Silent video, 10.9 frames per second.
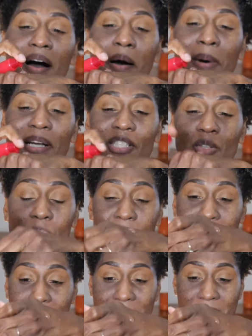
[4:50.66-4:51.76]
about a squirt
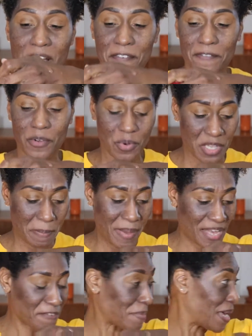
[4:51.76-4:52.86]
and a half on the
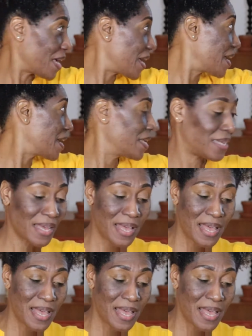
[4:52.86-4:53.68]
back of my hand.